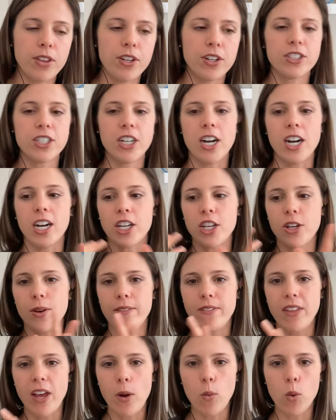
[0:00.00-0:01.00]
your dog, you
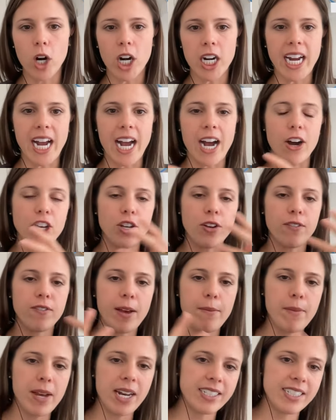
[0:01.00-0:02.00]
have that workout, you have
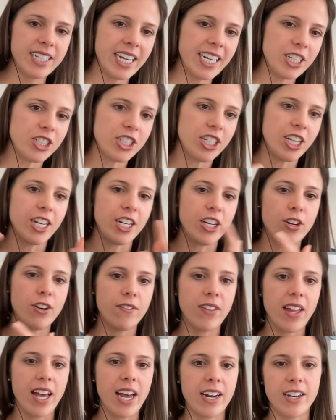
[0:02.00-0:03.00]
that meditation, you
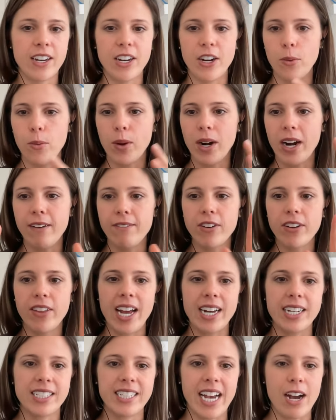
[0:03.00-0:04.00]
have that, you know, whatever
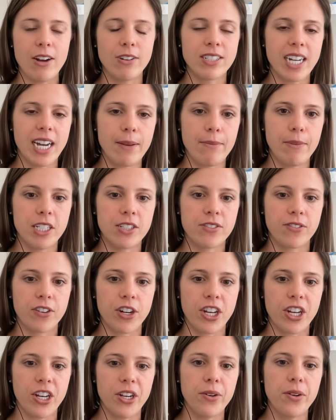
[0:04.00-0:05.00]
that downtime is for
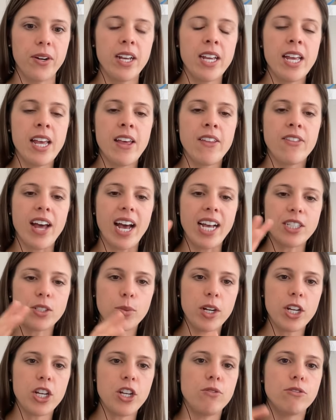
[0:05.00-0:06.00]
you. That's
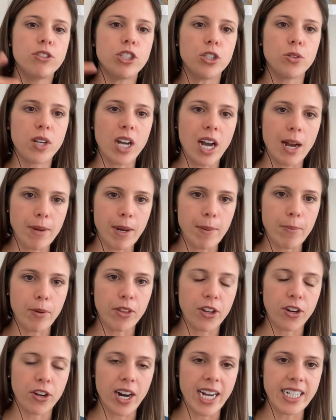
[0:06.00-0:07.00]
when you do come up
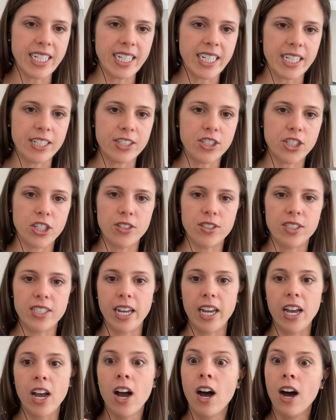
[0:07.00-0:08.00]
with your ideas. So you
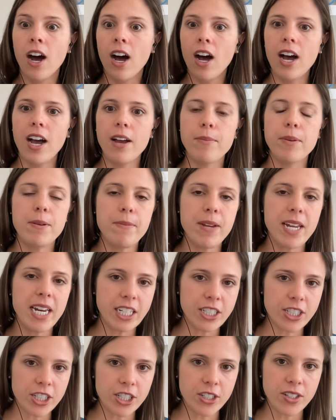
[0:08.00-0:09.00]
say, Oh, I've been
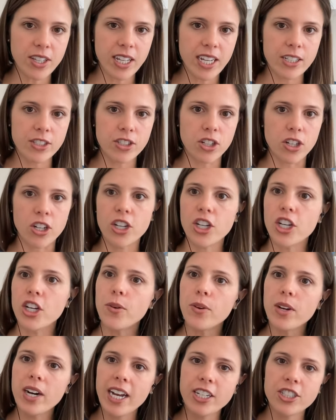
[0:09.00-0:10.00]
meaning to do this, or you
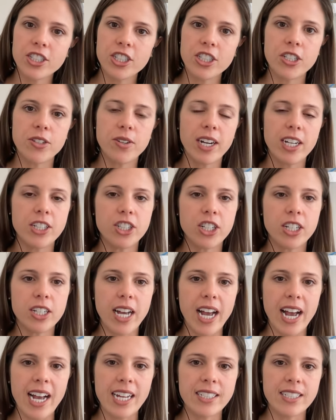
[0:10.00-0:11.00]
know what I should do? I should
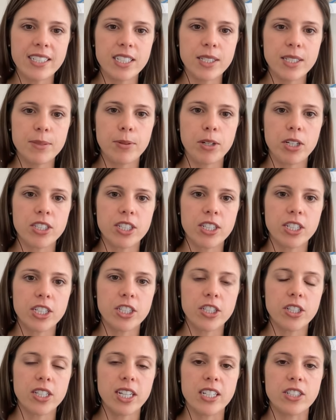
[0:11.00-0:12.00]
ask this person to
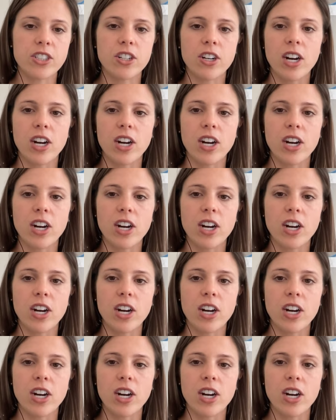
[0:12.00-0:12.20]
do this, or